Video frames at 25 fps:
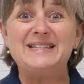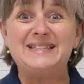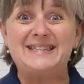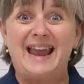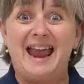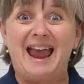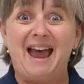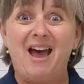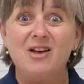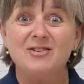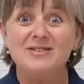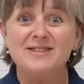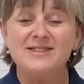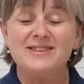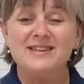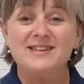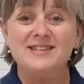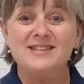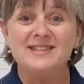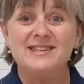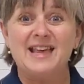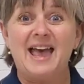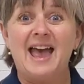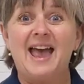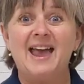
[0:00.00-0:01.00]
sounds that
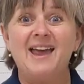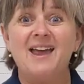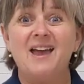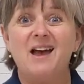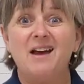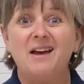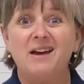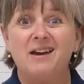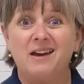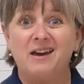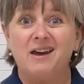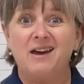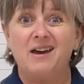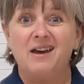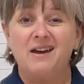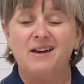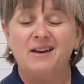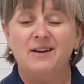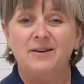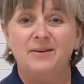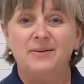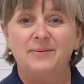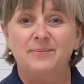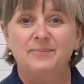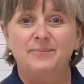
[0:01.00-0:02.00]
say k.
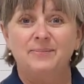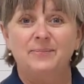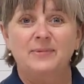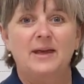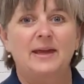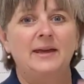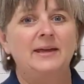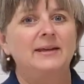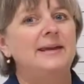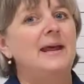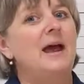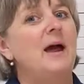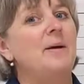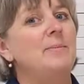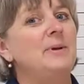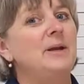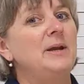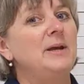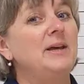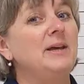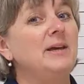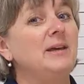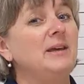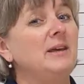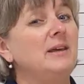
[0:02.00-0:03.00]
Now I'm
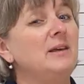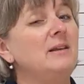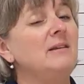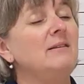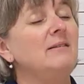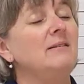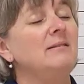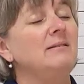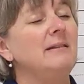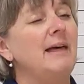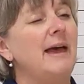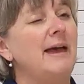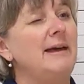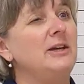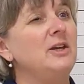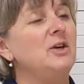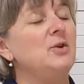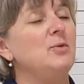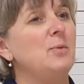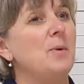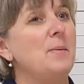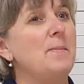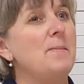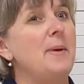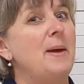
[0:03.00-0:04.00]
going to let
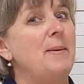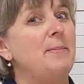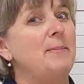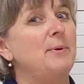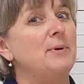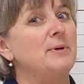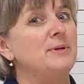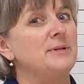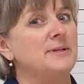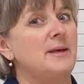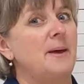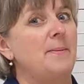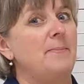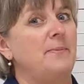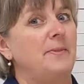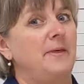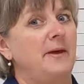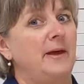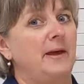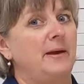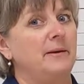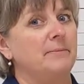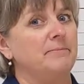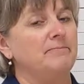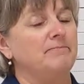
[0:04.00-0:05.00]
you remember
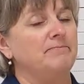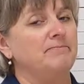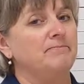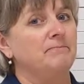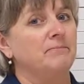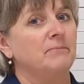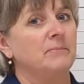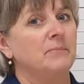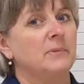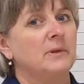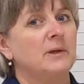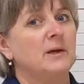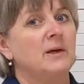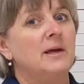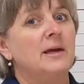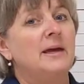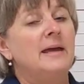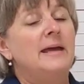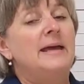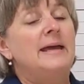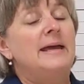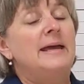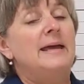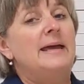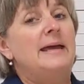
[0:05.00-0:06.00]
something.
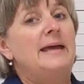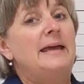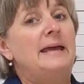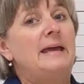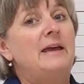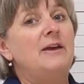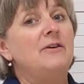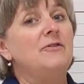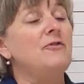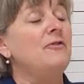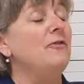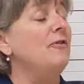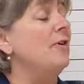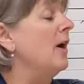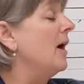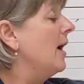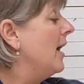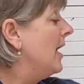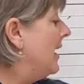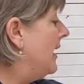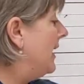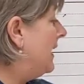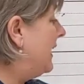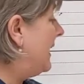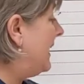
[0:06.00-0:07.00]
If
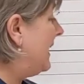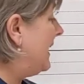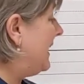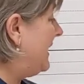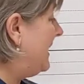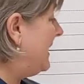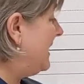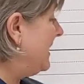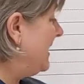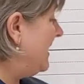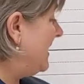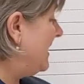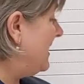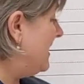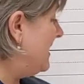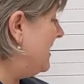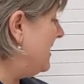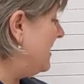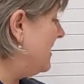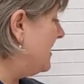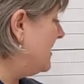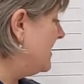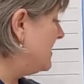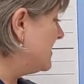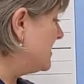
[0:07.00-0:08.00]
it
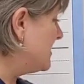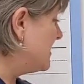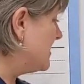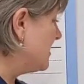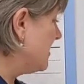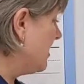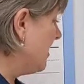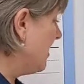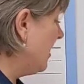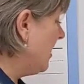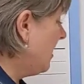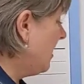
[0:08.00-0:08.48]
is